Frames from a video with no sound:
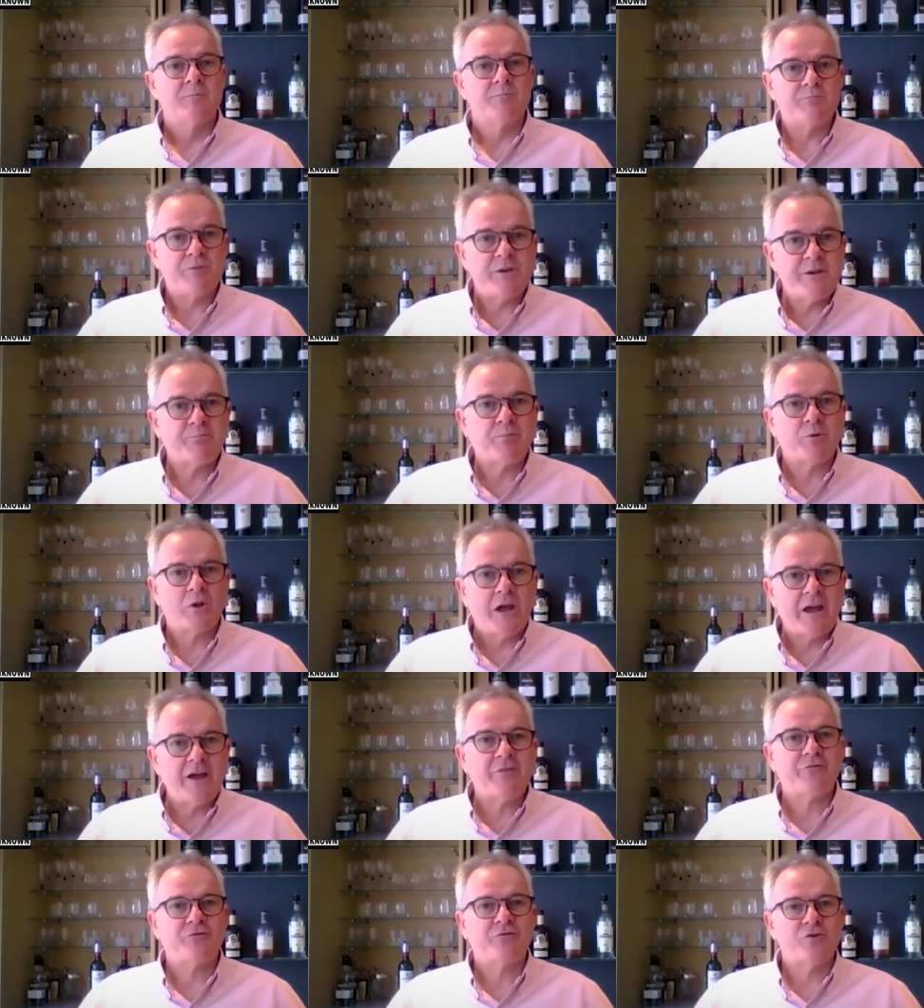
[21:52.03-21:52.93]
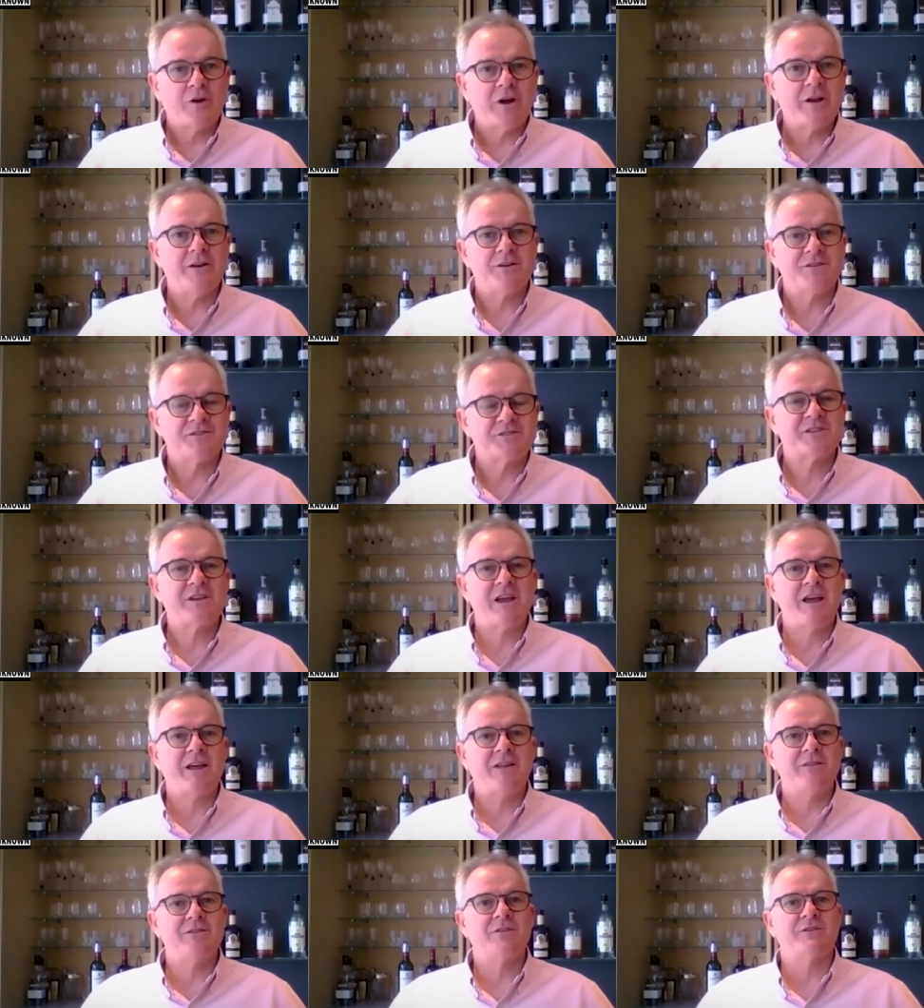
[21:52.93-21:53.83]
people have to
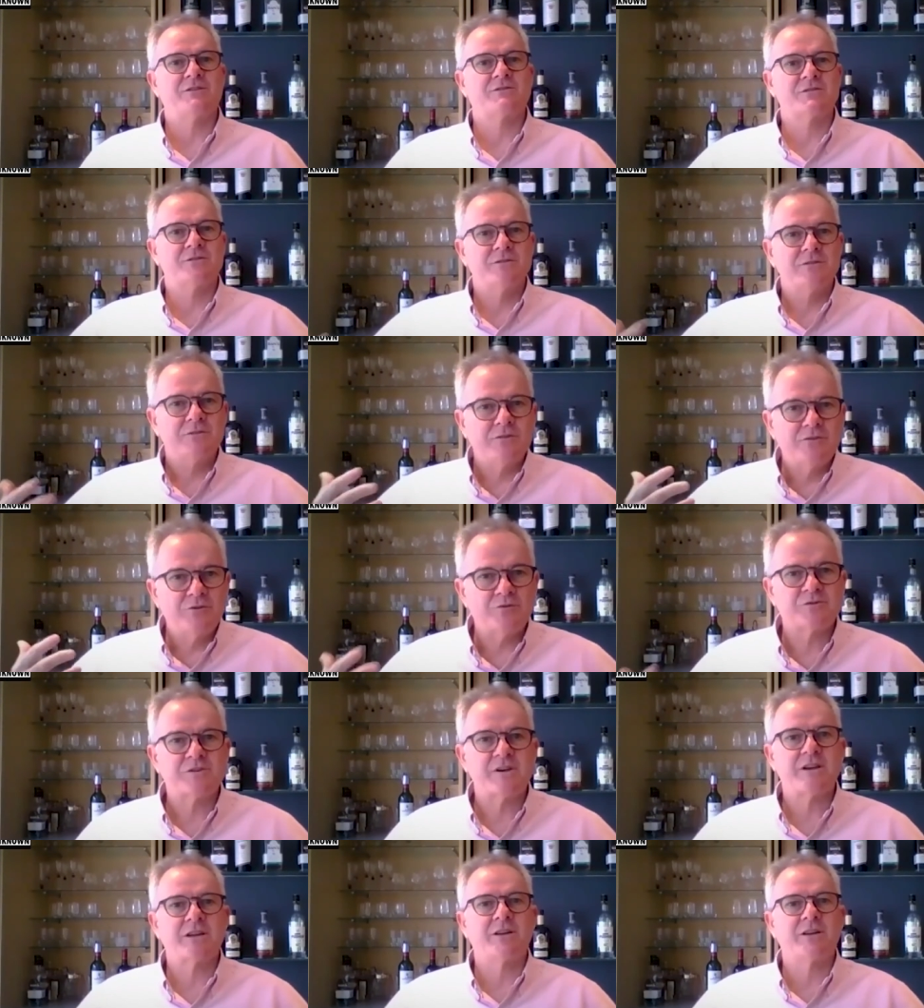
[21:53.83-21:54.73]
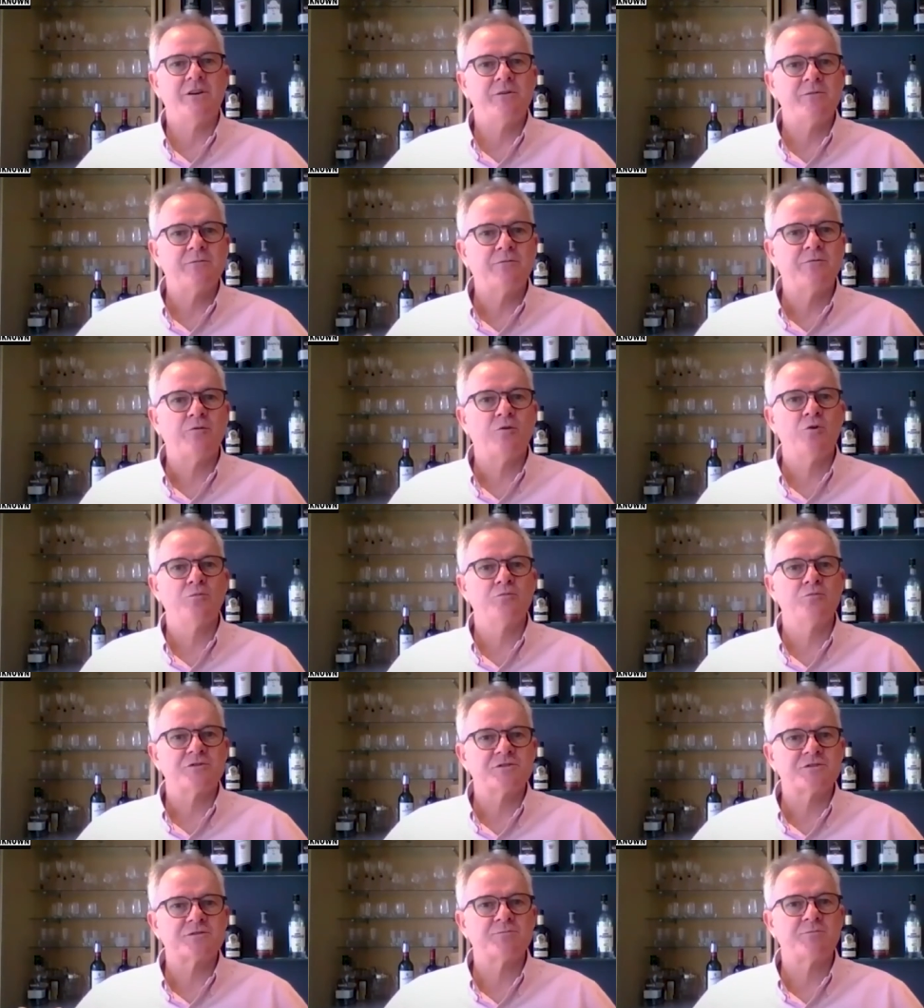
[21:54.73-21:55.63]
understand that you take an informed,
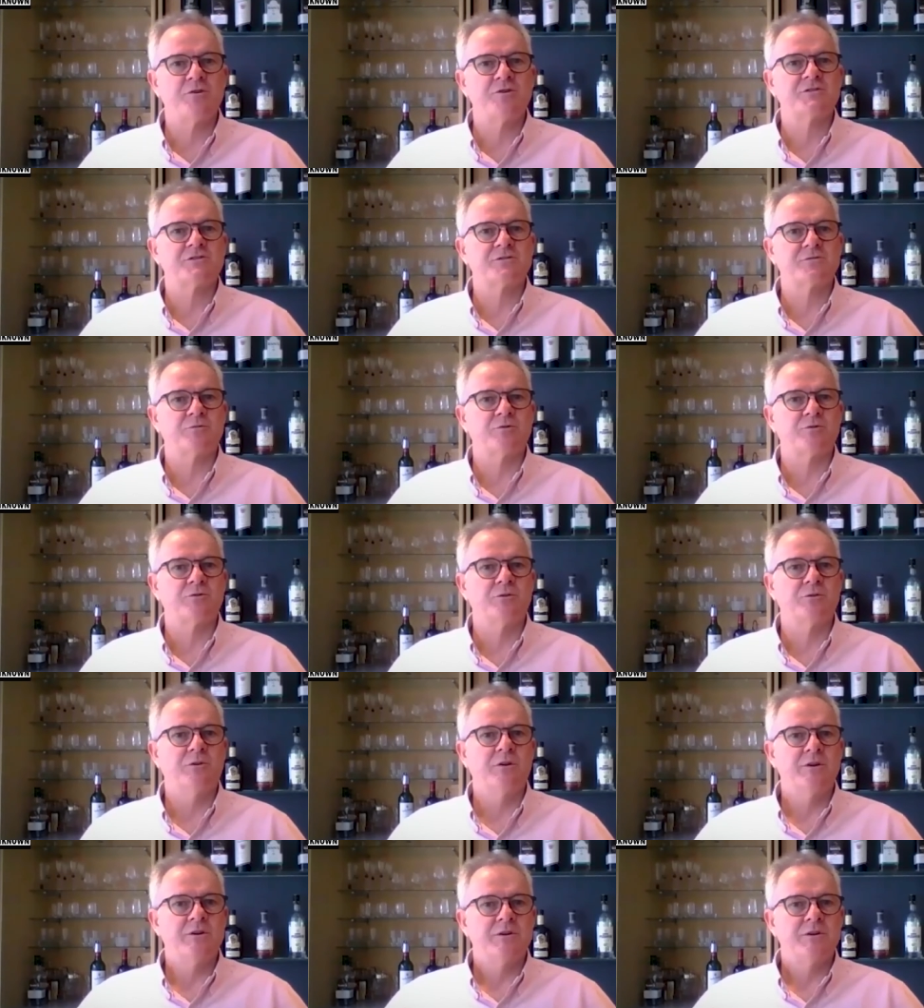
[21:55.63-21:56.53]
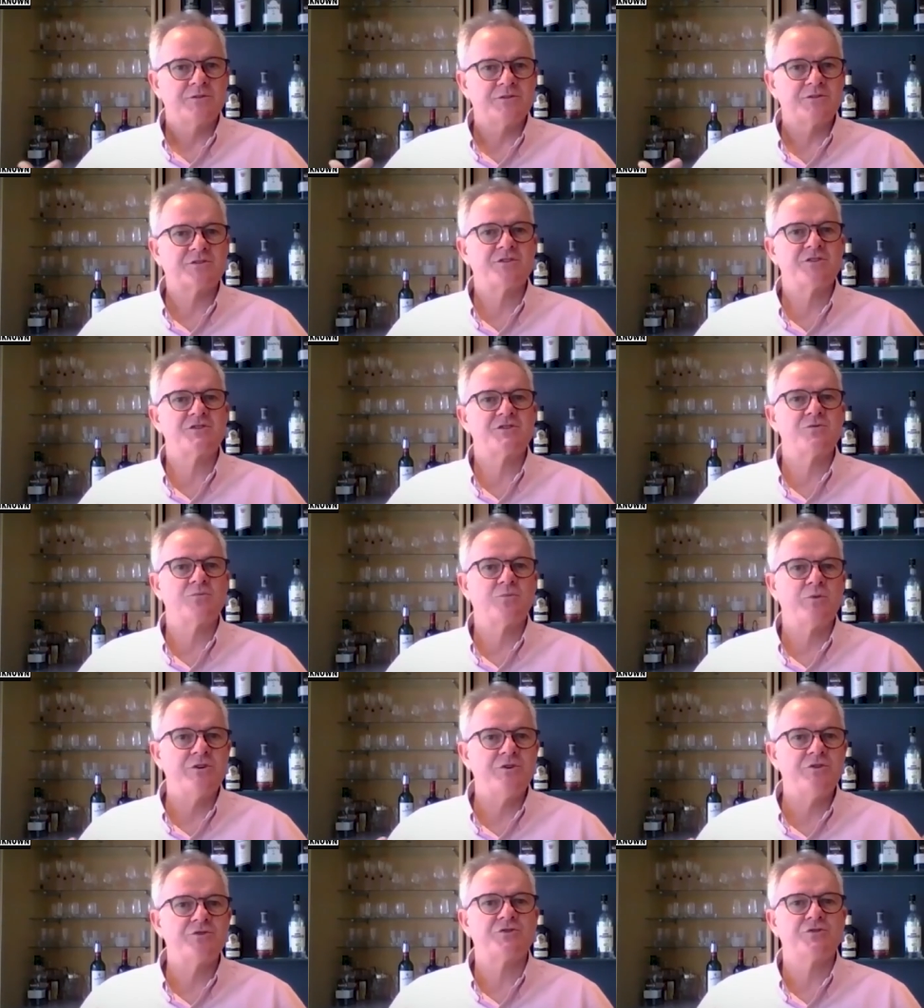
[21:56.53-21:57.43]
responsible decision
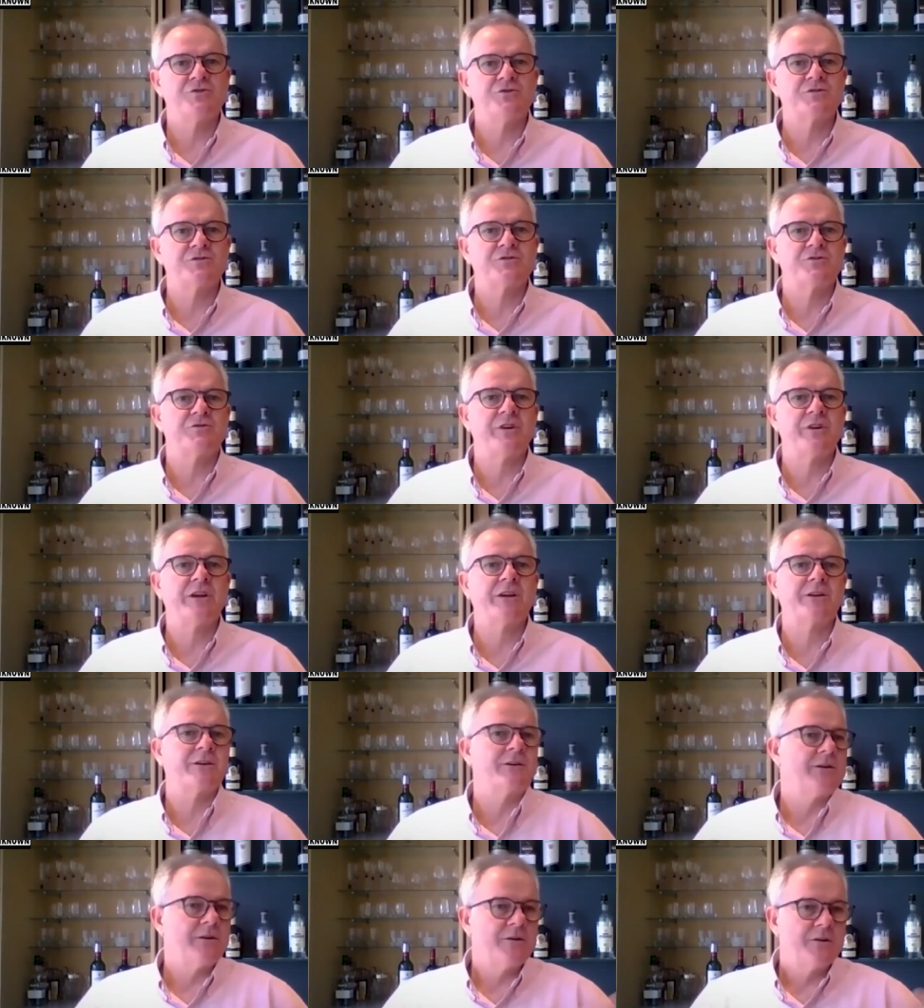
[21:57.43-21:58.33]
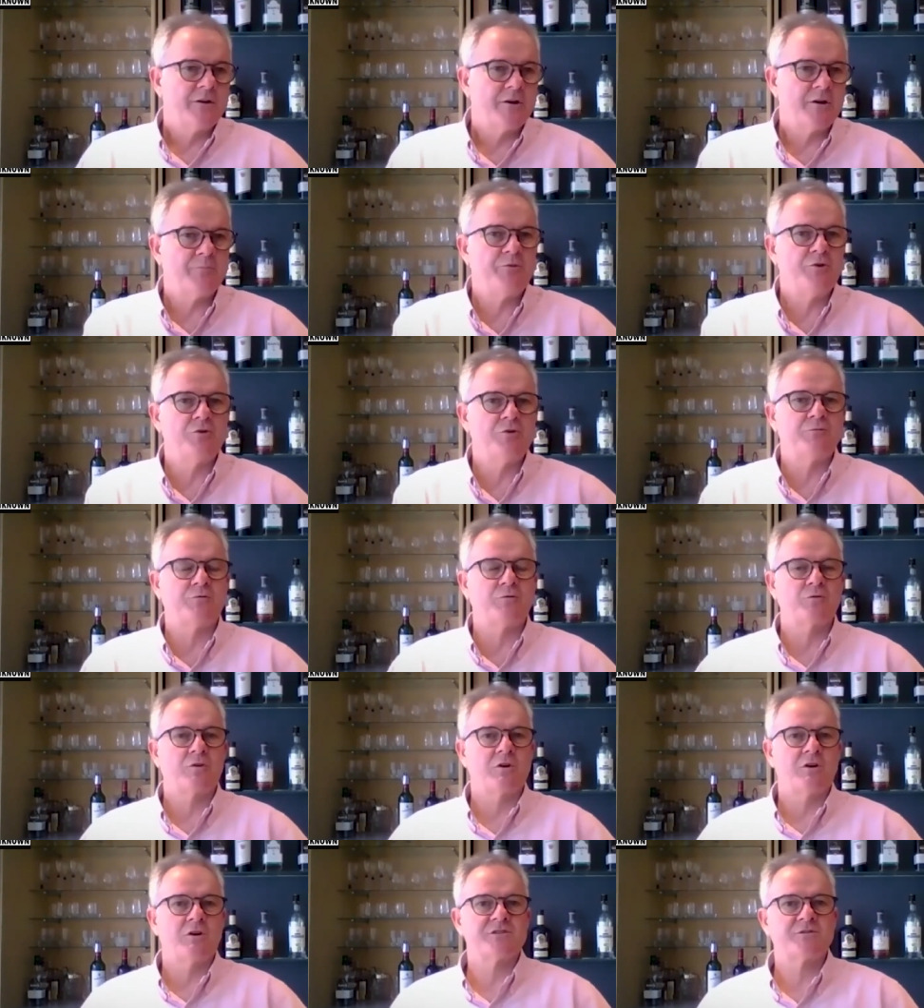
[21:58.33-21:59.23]
when you choose to drink a beautiful
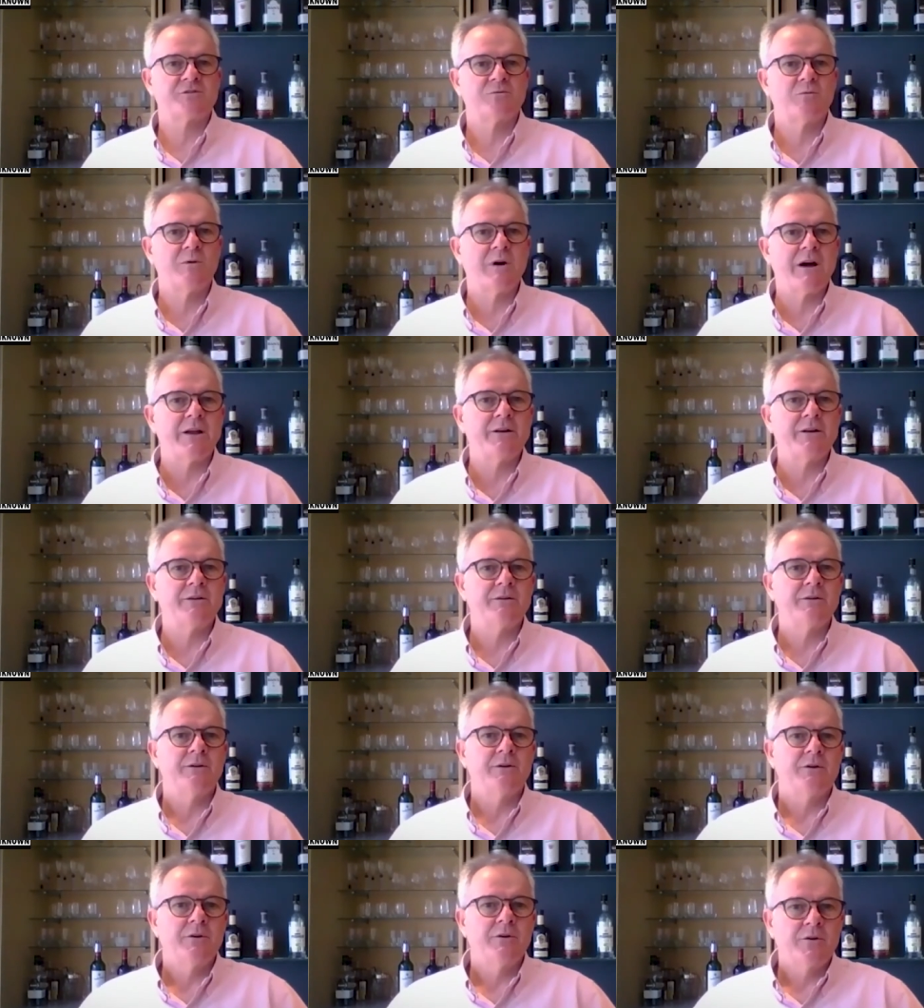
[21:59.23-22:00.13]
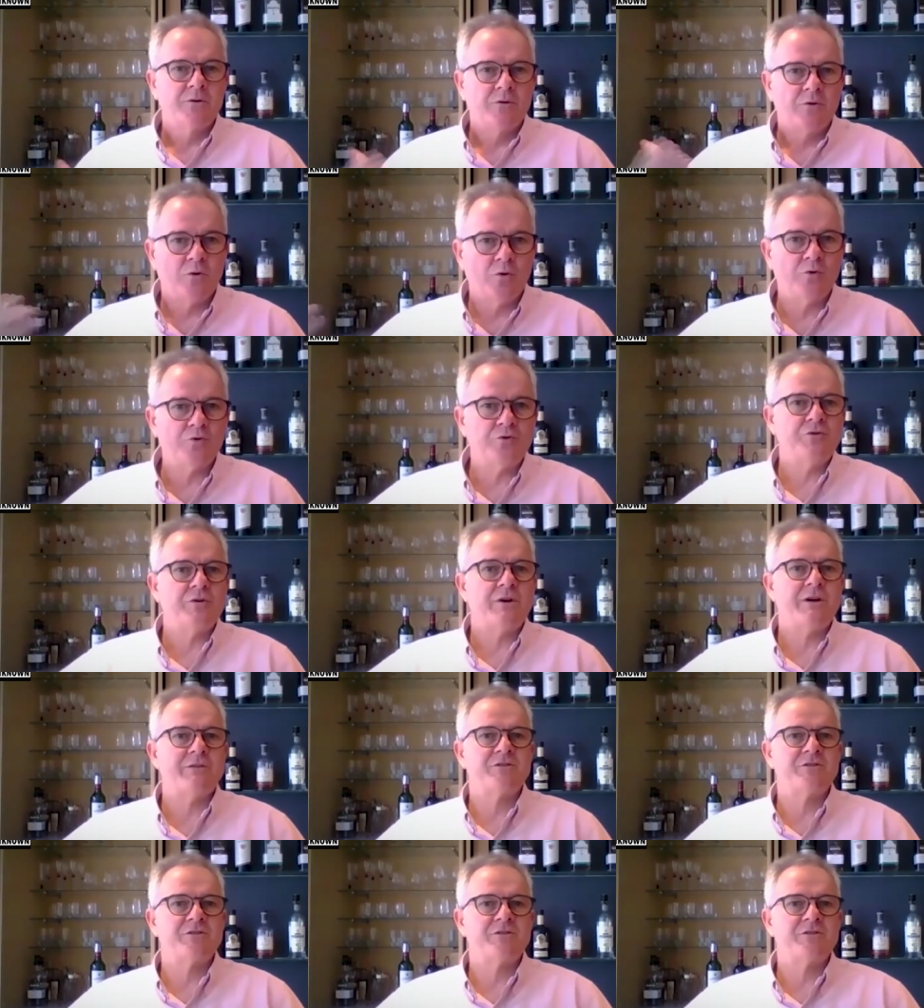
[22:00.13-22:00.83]
glass of wine or you have a